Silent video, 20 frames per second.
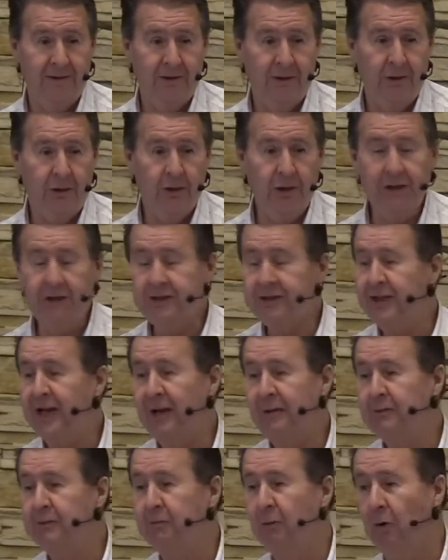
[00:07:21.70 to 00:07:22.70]
He didn't say
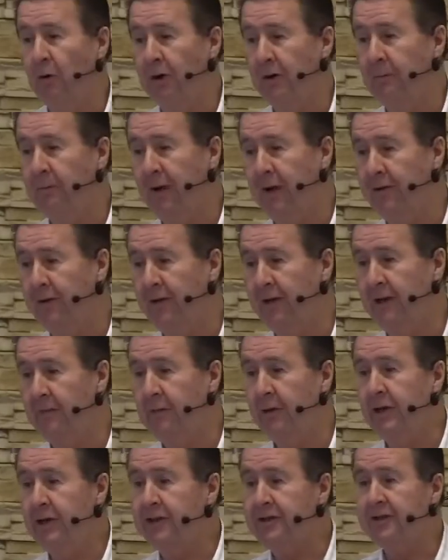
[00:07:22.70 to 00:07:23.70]
he was born in Bethlehem.
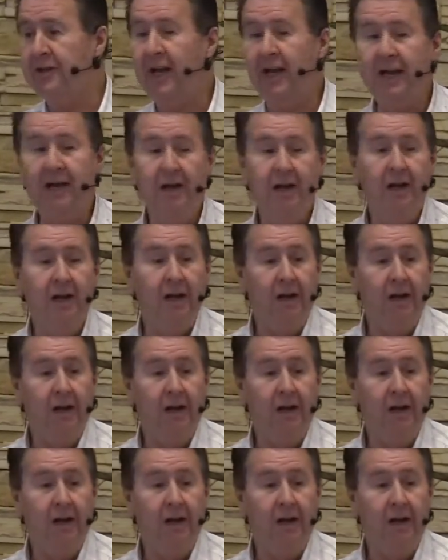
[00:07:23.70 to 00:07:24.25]
He didn't say